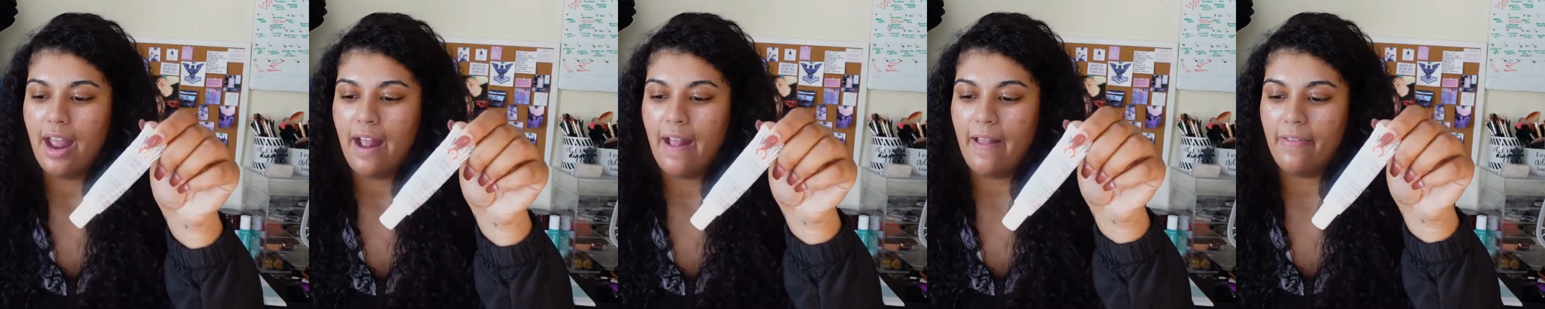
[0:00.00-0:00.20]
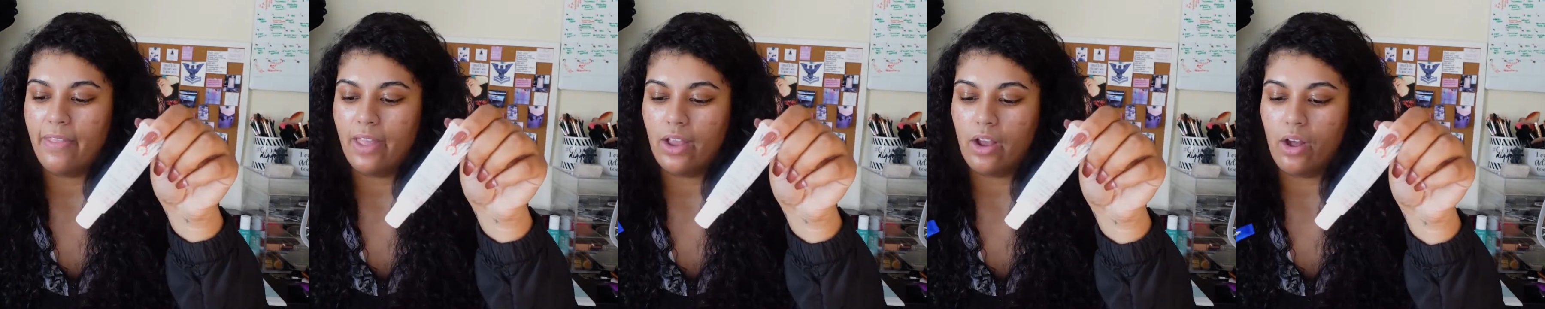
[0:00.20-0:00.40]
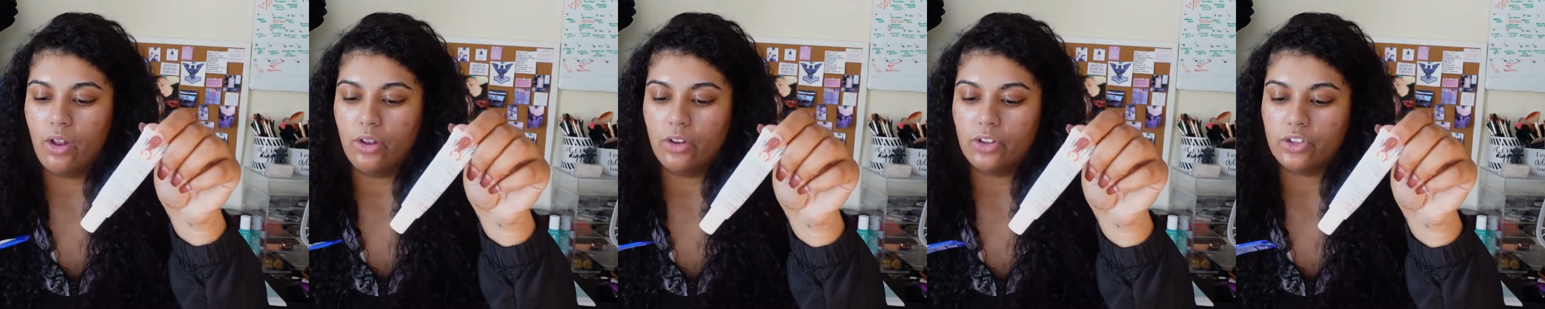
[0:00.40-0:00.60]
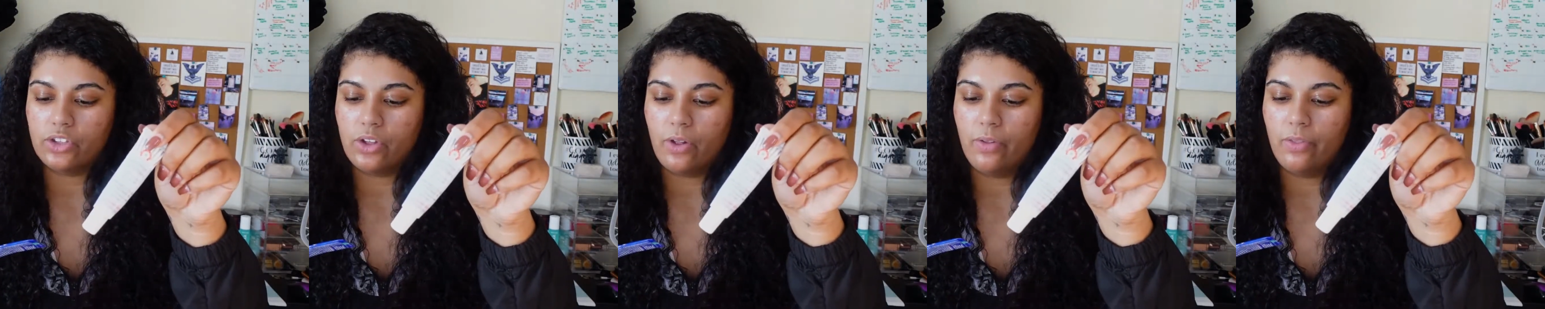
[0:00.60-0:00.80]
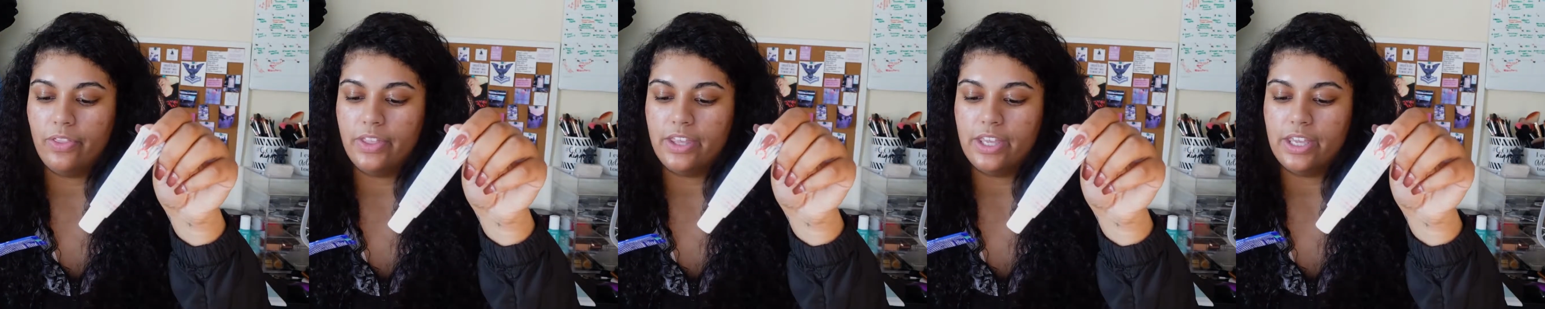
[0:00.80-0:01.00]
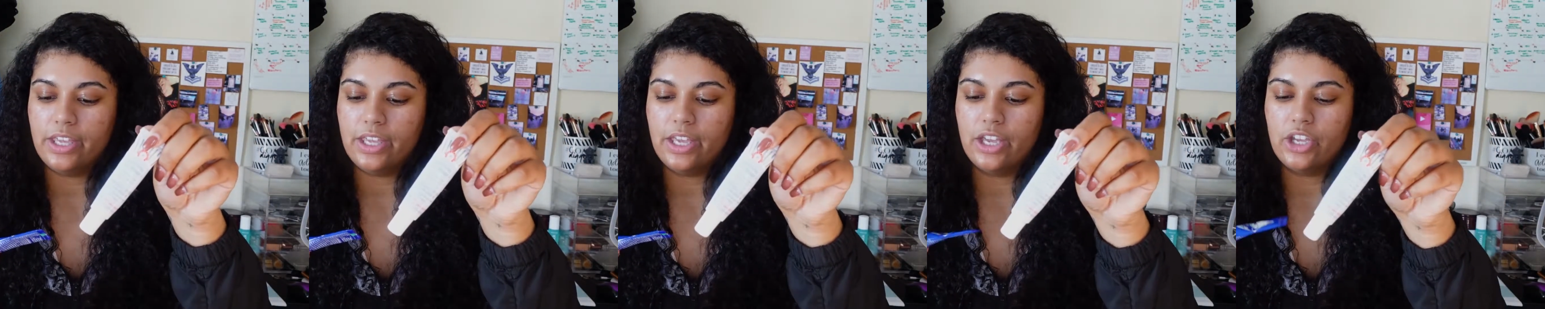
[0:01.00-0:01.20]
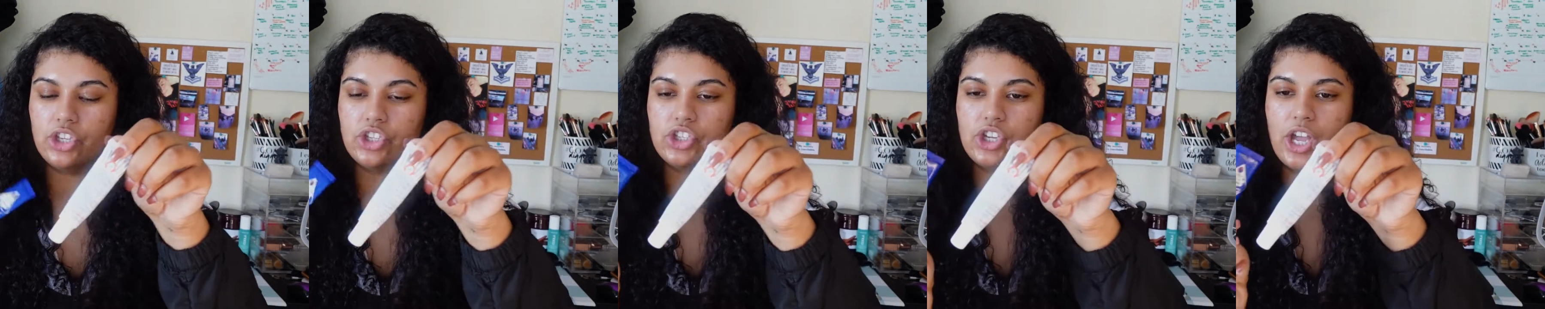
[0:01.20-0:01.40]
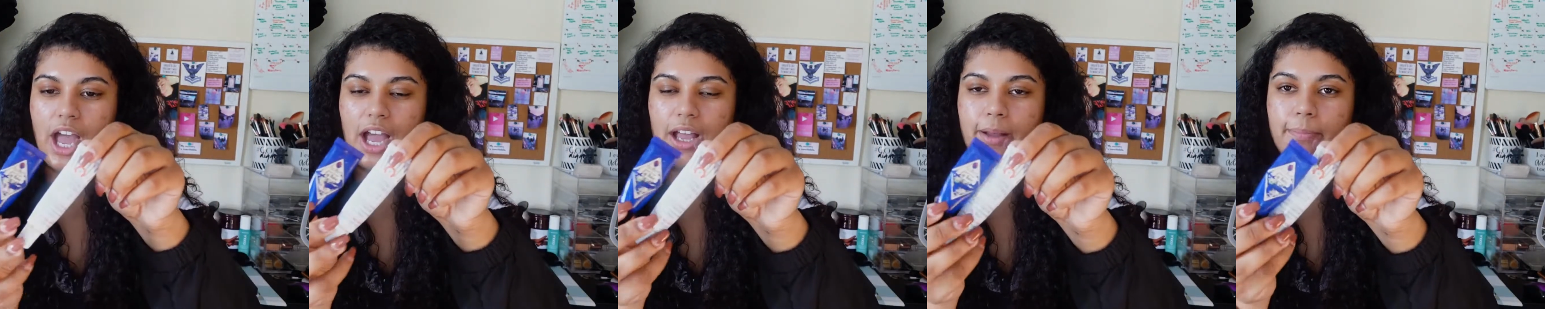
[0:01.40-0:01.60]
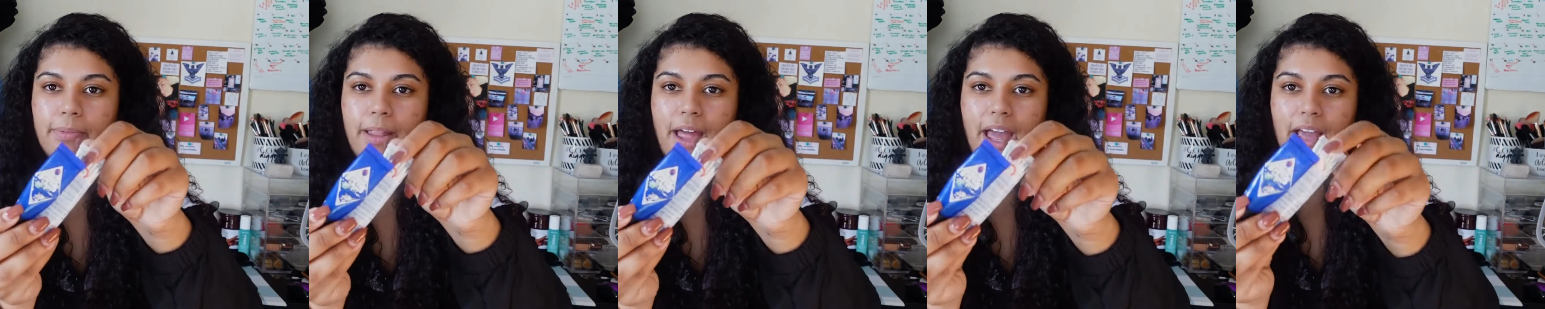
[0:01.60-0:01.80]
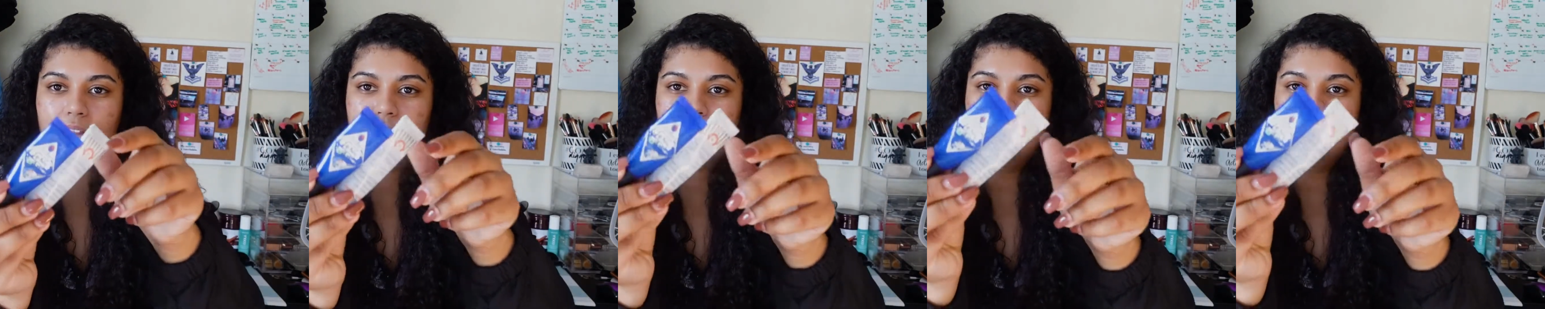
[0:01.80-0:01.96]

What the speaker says: and then also the Jack Black